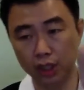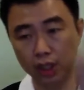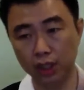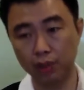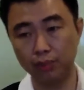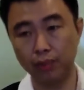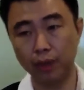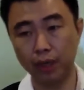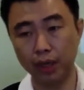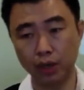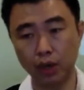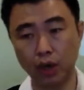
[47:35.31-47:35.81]

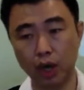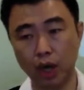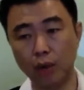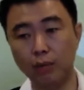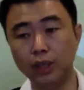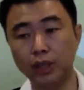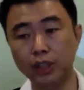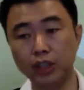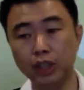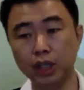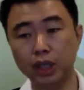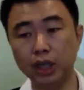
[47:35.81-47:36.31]
depending on how
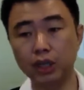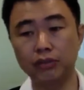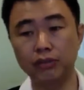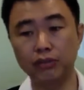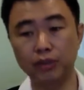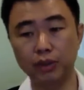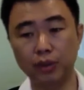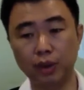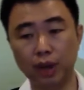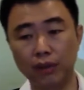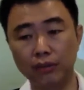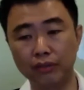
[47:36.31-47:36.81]
much earth
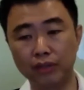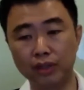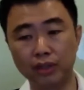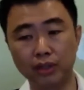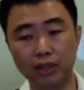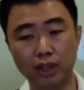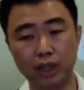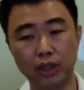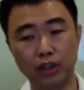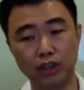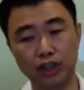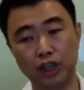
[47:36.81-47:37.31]
you have
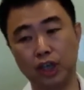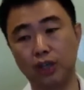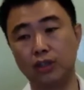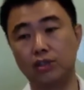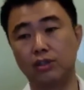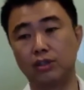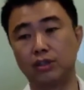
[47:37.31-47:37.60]
inside your chart.